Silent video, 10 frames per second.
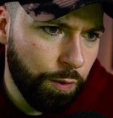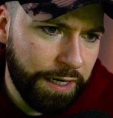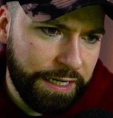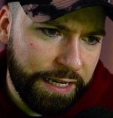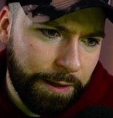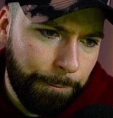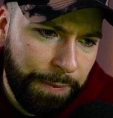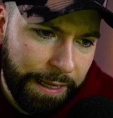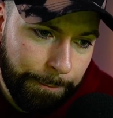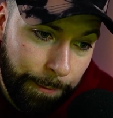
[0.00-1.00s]
We need a
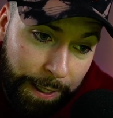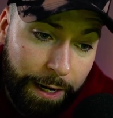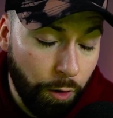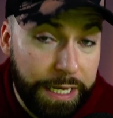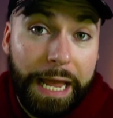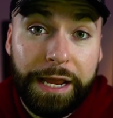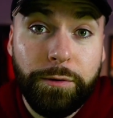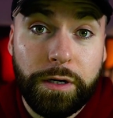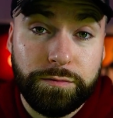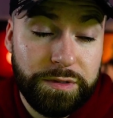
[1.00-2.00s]
big play. Okay, a
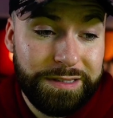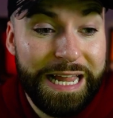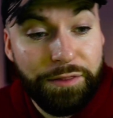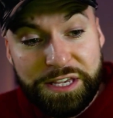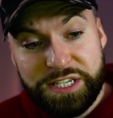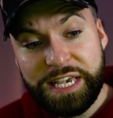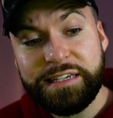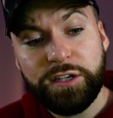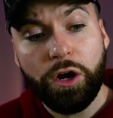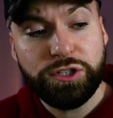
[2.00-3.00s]
hero. Now, this is our